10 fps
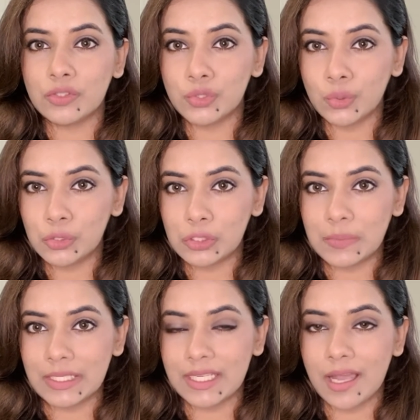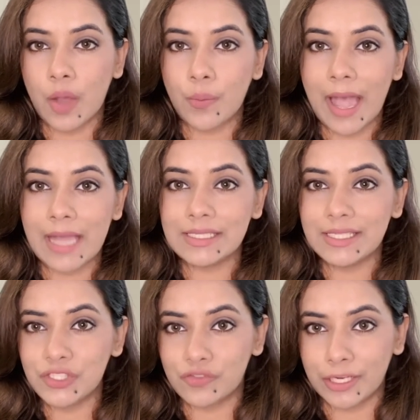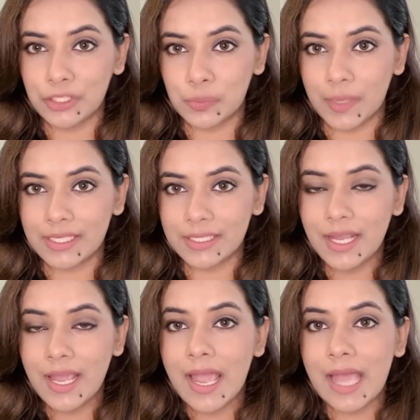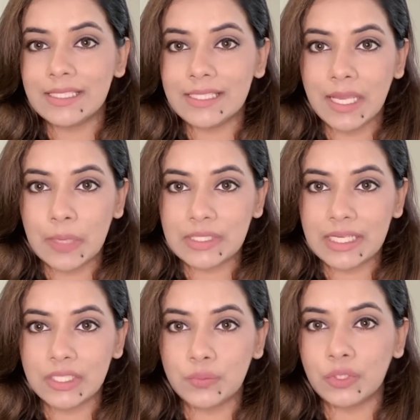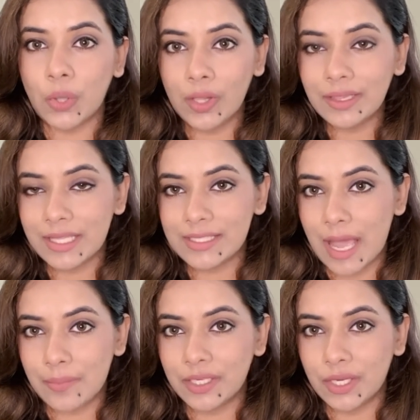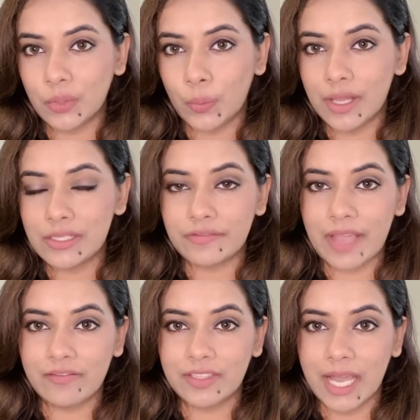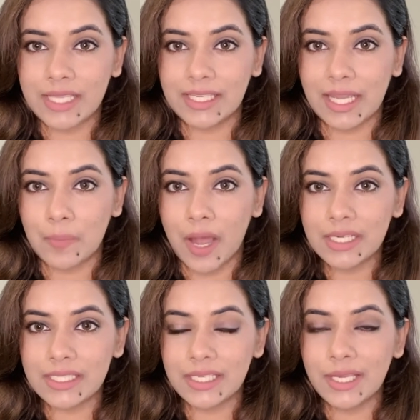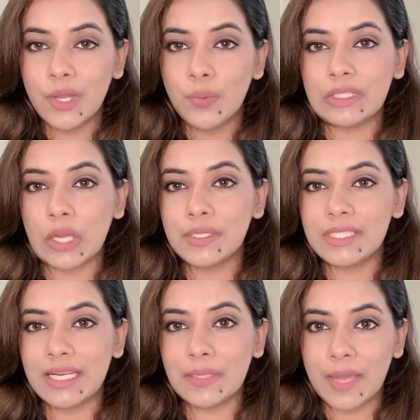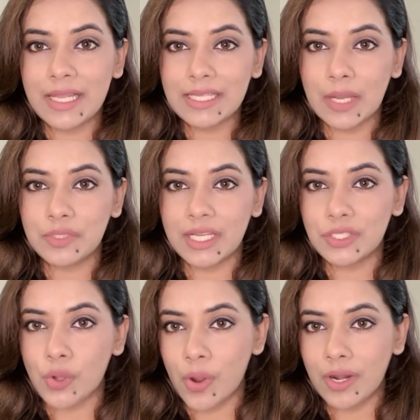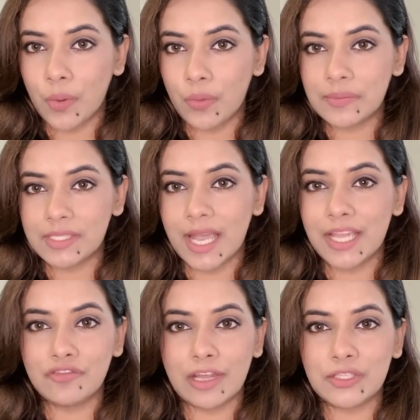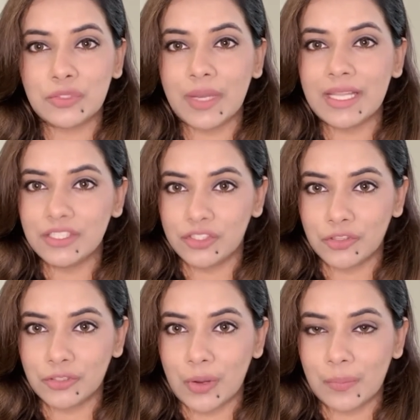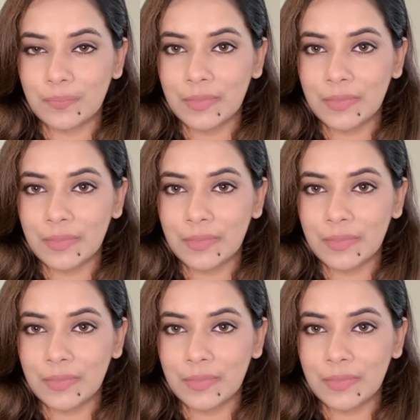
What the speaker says: on social media. Our handle is Ready to Melt. And stay updated with all that's happening in the world of advertising and marketing with our daily Melt update on our website, readytomelt.com.